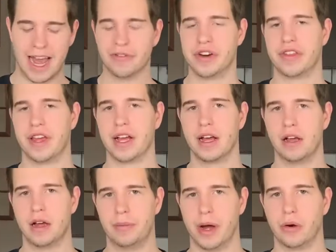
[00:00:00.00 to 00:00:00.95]
"Everything
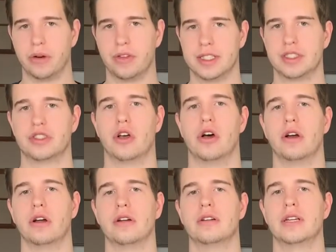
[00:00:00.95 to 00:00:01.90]
about this
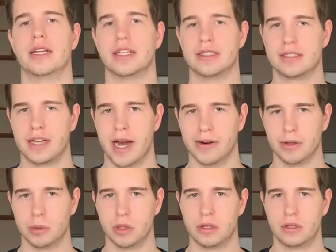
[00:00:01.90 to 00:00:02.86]
song is
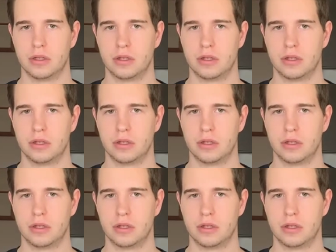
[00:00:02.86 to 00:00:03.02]
terrible."